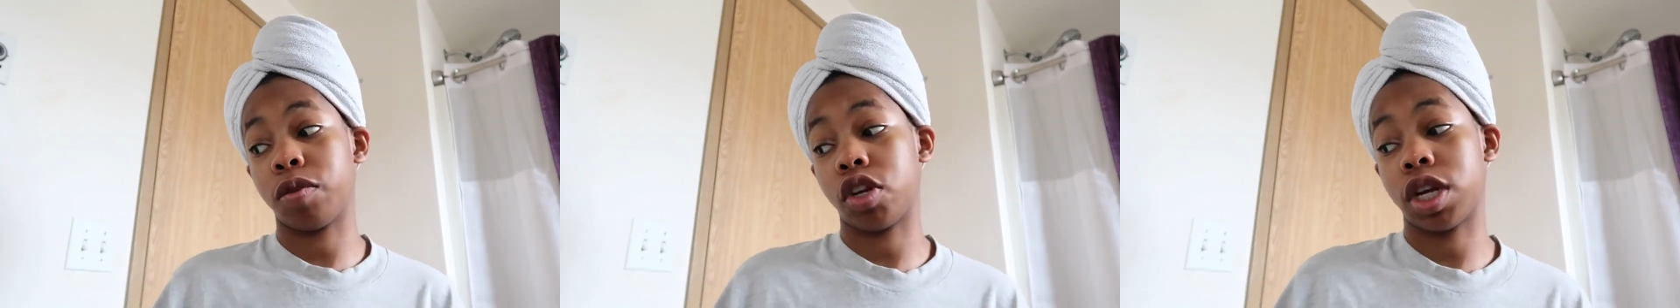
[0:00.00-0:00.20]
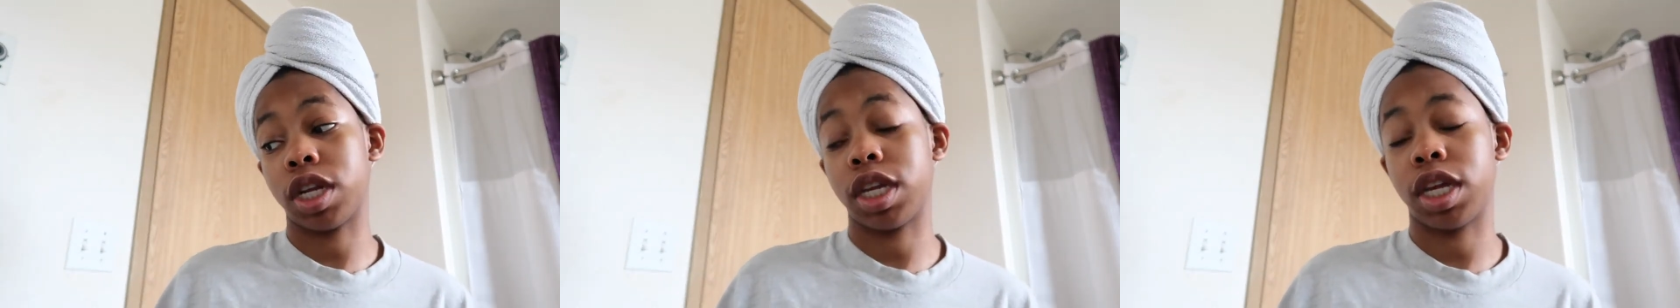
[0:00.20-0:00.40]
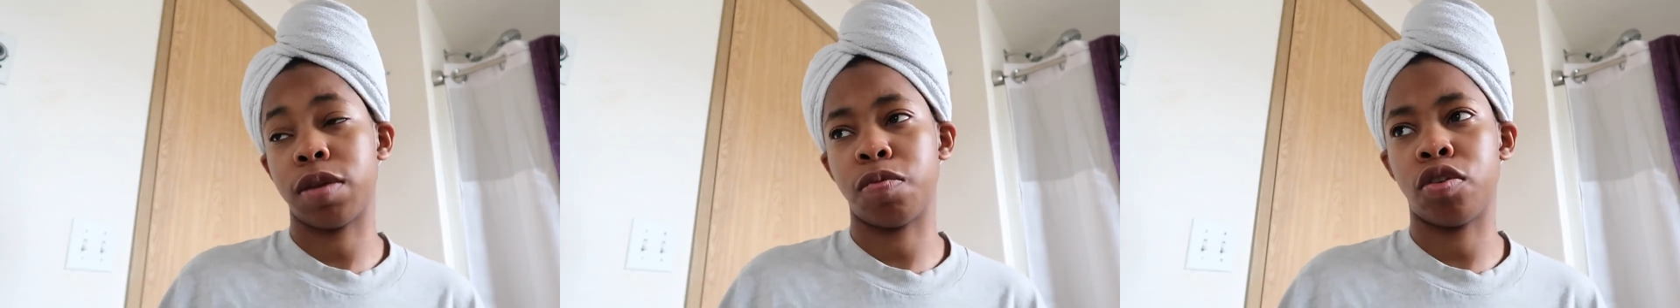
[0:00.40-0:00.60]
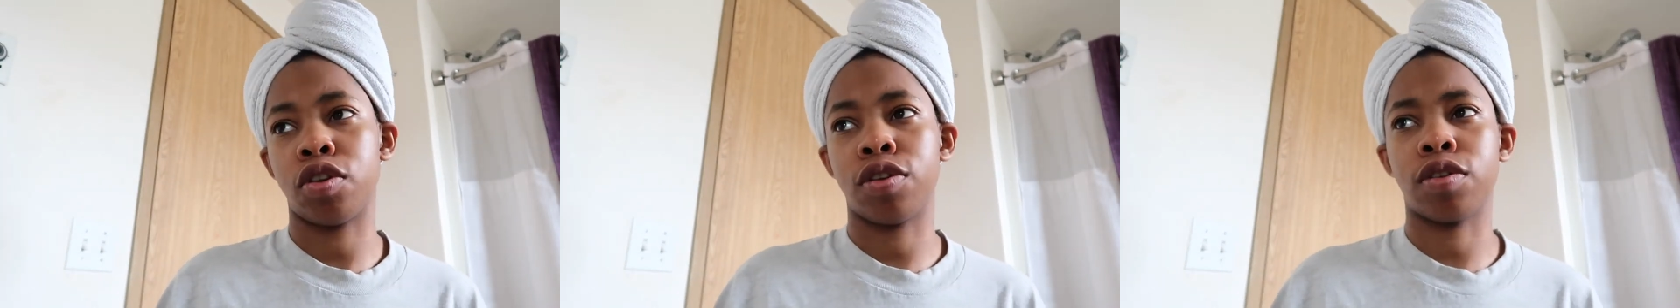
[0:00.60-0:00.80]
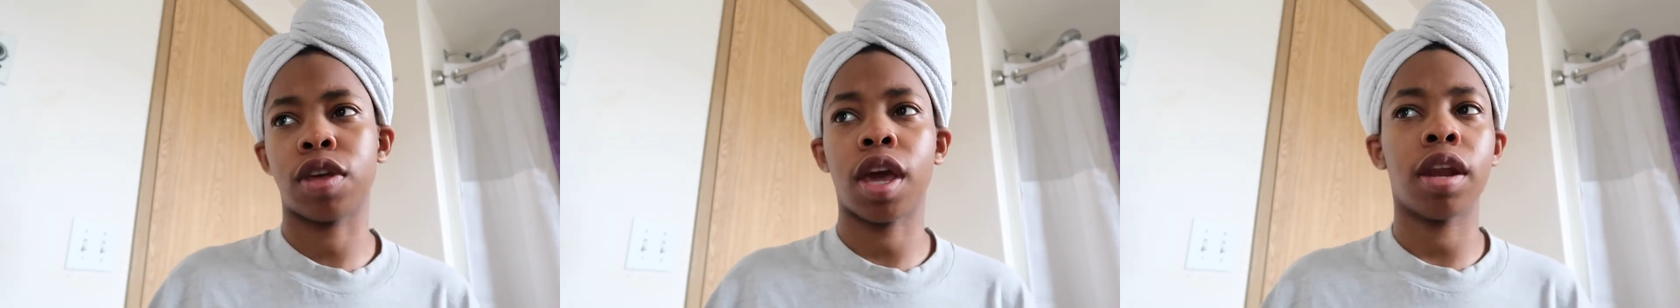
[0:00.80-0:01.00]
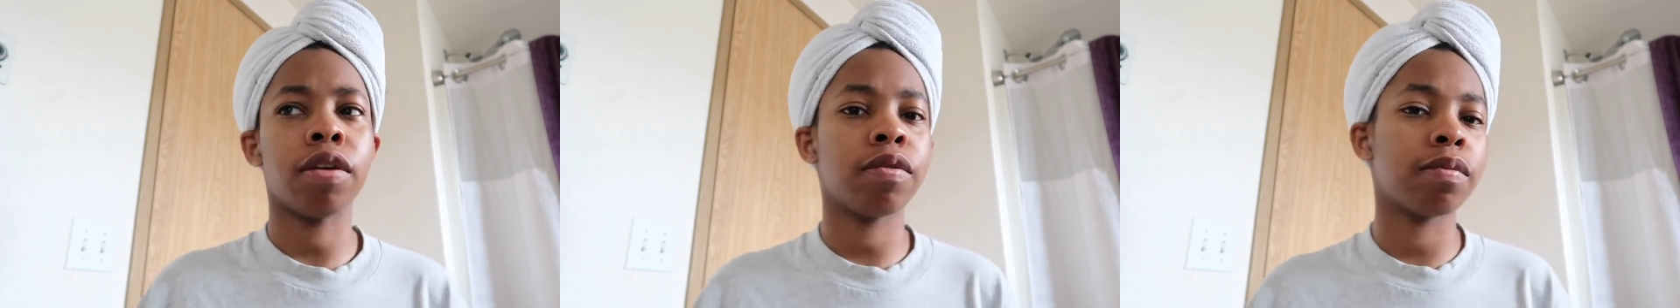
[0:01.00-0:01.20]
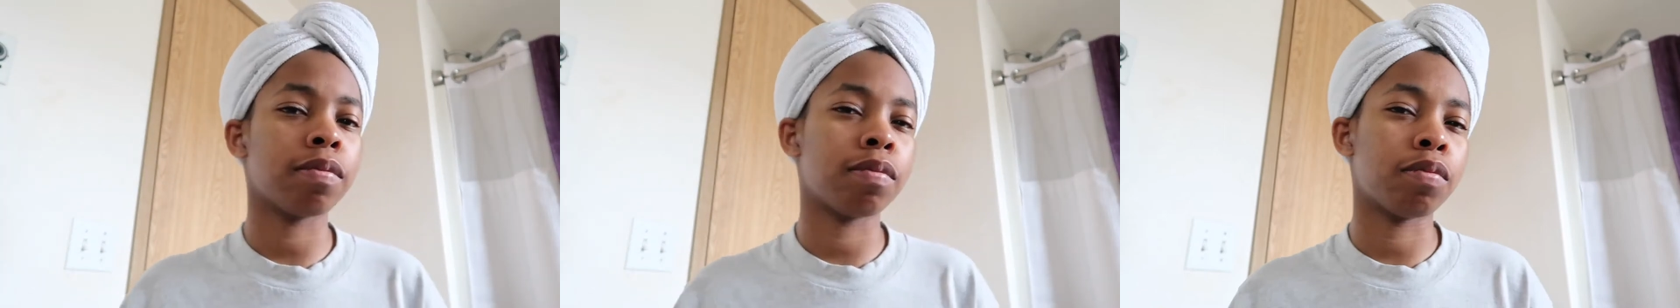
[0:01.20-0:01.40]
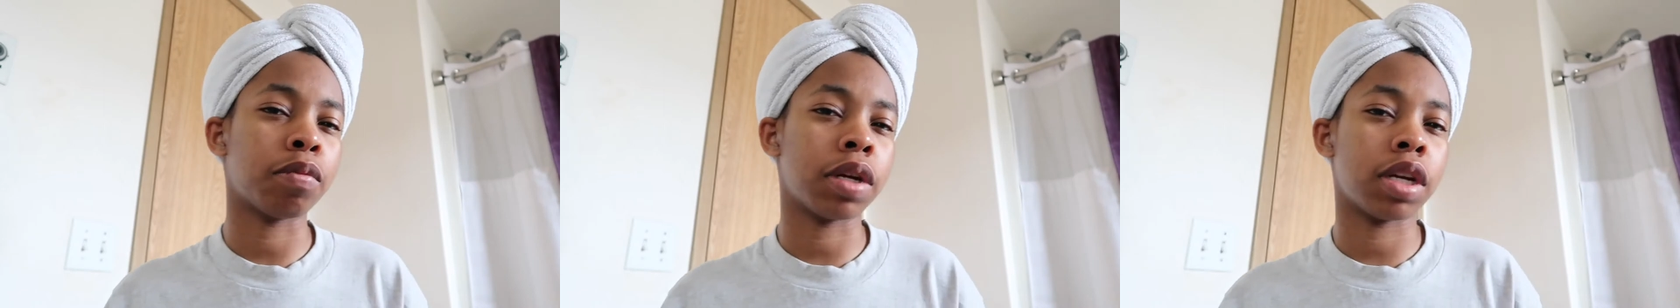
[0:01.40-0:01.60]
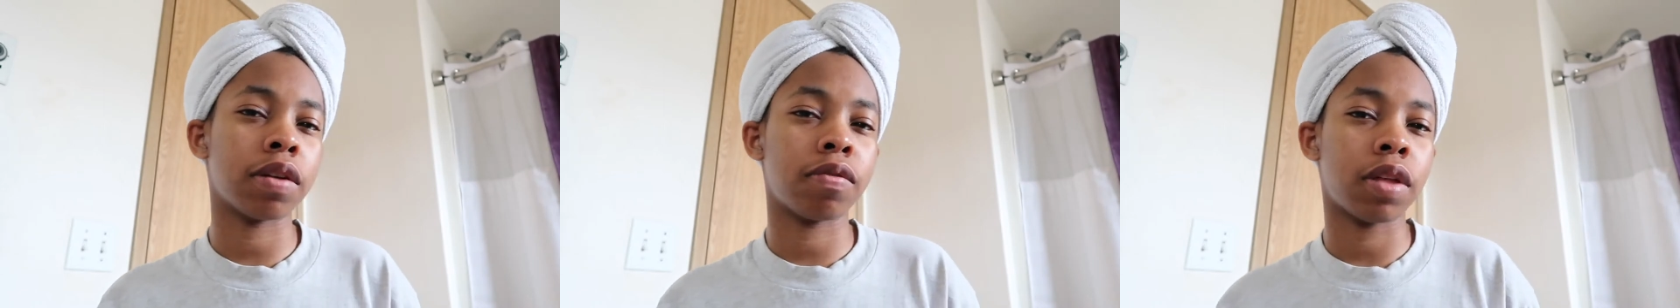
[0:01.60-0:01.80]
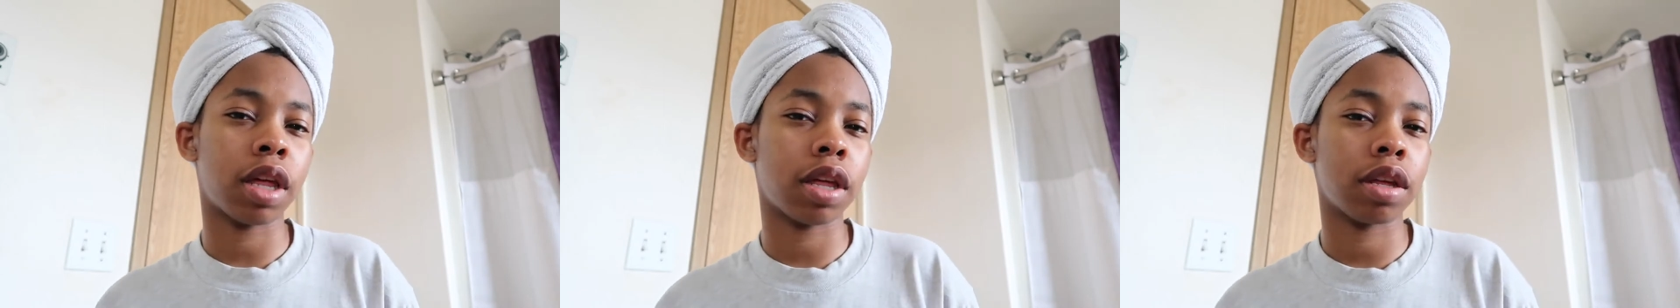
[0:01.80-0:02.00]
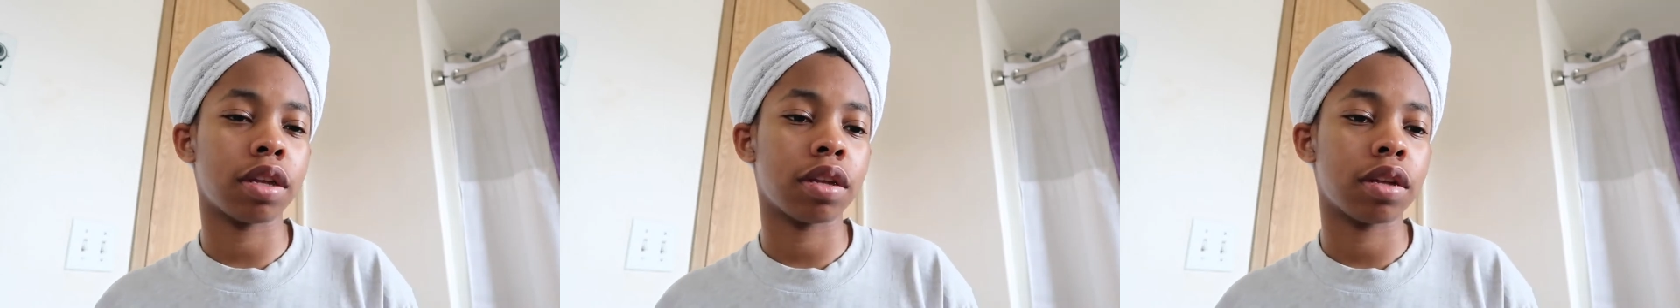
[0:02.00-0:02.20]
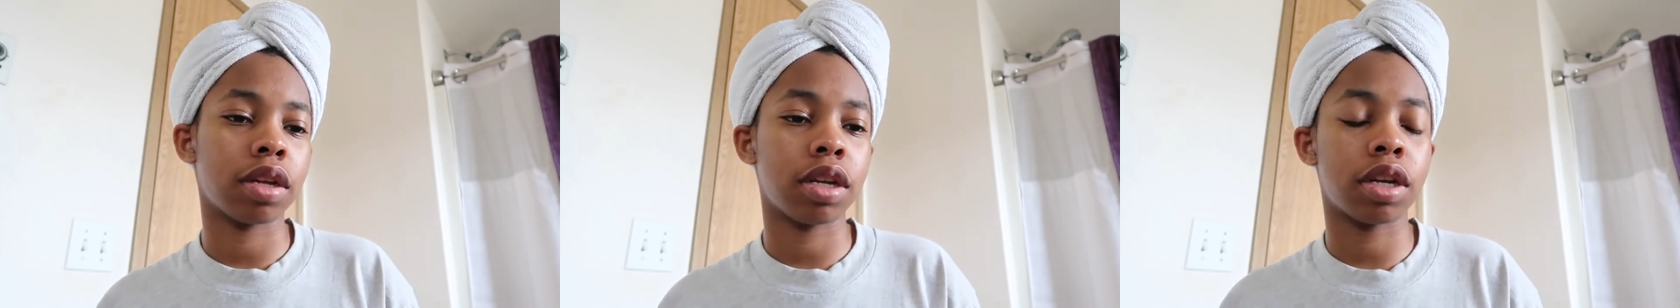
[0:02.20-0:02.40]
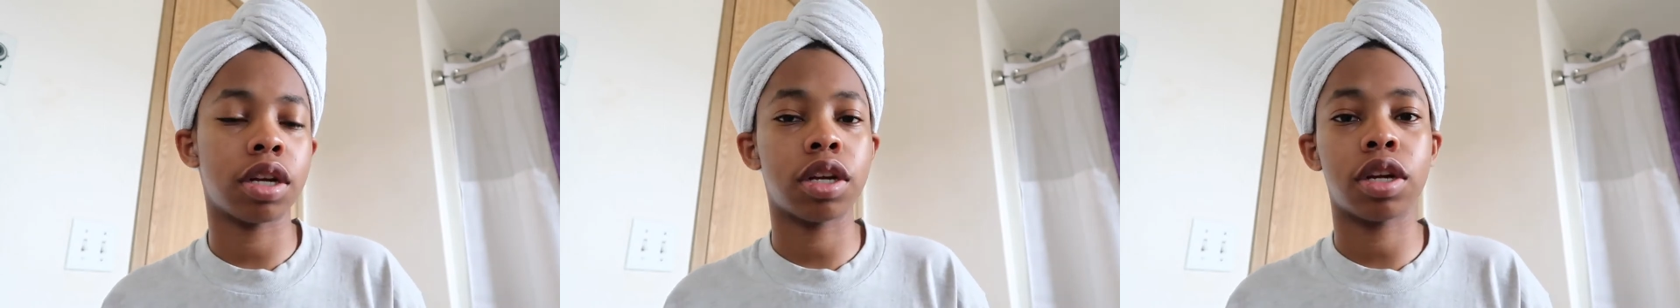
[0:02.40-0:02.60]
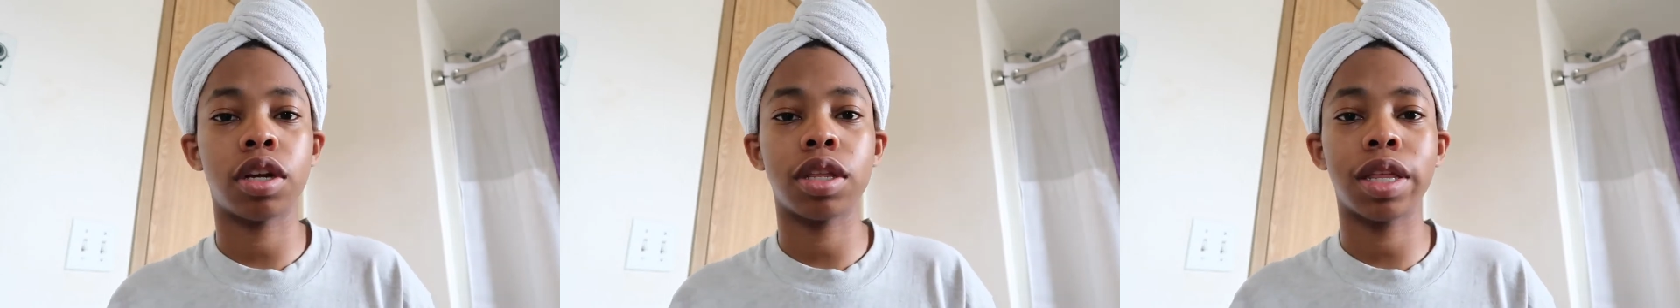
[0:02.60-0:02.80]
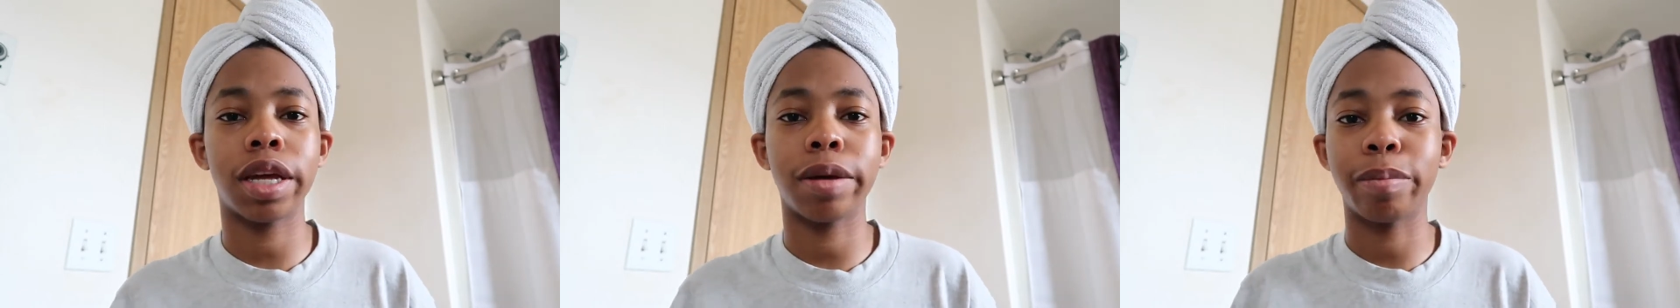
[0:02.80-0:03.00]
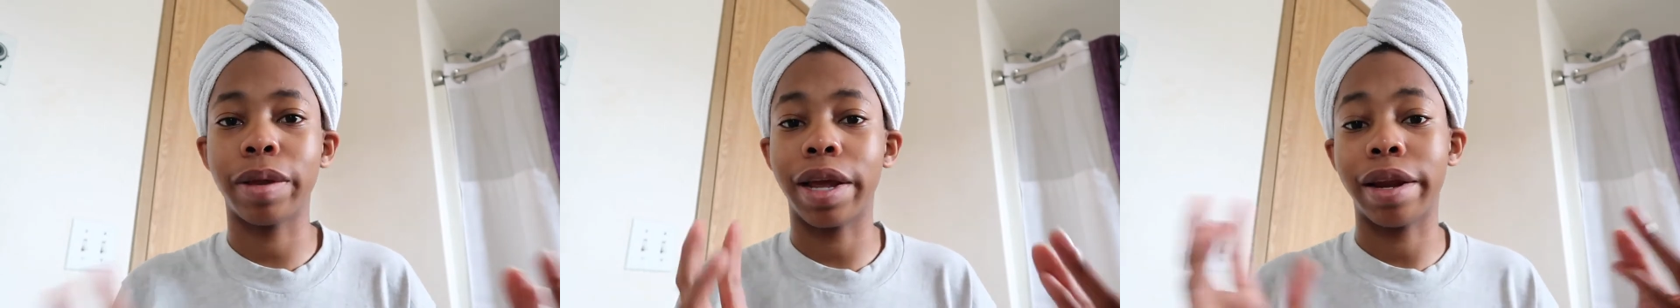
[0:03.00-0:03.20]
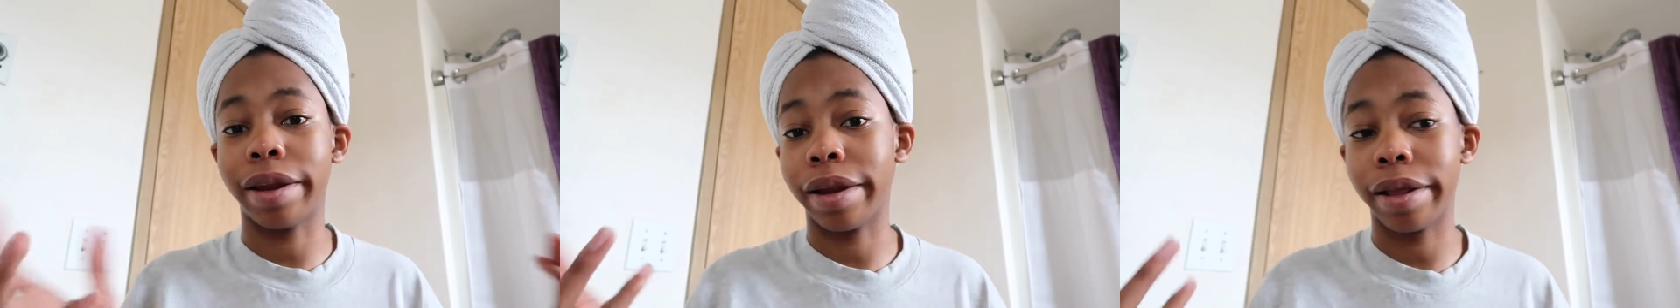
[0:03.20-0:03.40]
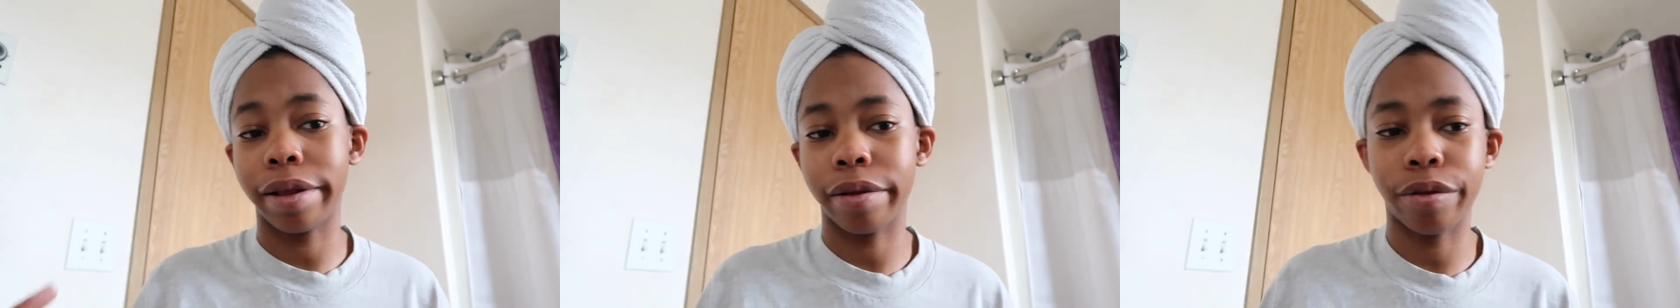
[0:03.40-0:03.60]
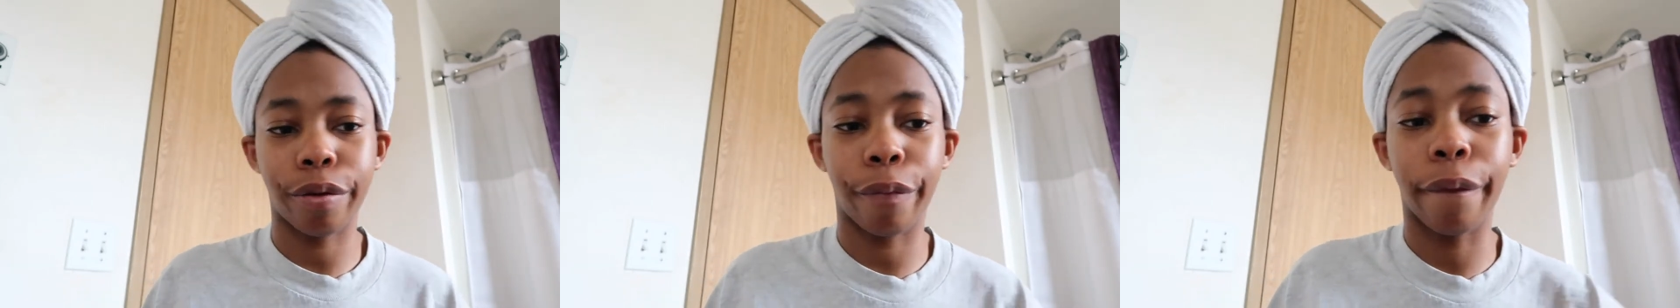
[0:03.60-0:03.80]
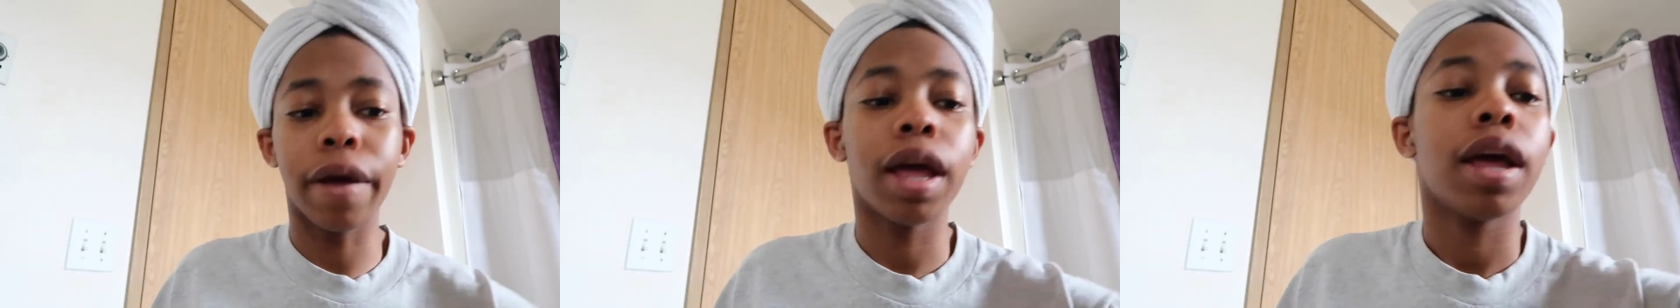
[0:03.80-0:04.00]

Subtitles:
which I did, which is kind of weird for like a conditioner thing, but I did it, so.